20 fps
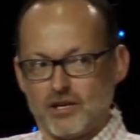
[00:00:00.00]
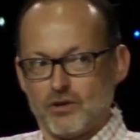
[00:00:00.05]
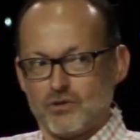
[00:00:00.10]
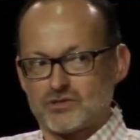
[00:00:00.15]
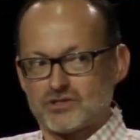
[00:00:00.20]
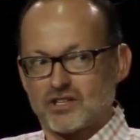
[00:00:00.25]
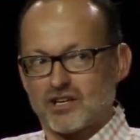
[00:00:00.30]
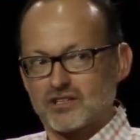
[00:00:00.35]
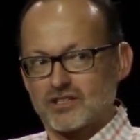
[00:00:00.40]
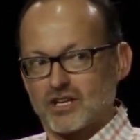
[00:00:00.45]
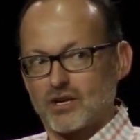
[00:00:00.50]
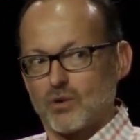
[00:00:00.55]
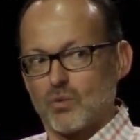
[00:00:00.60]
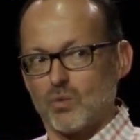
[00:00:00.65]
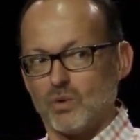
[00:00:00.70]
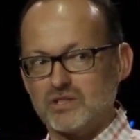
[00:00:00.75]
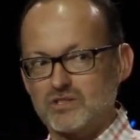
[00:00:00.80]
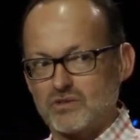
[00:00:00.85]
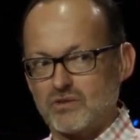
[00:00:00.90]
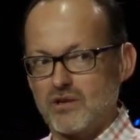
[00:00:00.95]
you start to go,
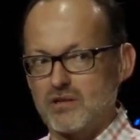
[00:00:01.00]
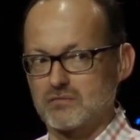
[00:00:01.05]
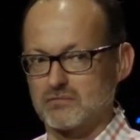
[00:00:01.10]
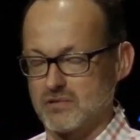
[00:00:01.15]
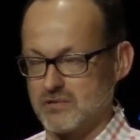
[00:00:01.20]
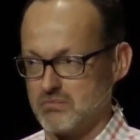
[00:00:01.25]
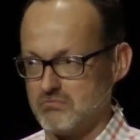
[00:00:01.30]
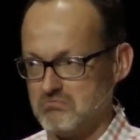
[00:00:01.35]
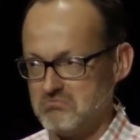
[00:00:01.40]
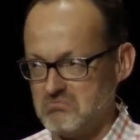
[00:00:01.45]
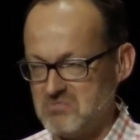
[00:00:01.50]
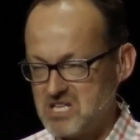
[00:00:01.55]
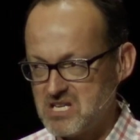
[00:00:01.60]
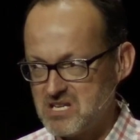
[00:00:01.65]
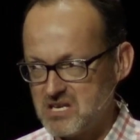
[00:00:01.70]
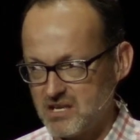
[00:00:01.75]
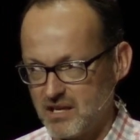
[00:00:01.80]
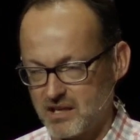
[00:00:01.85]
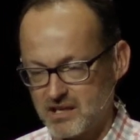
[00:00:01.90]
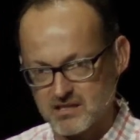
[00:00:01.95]
what's wrong with me?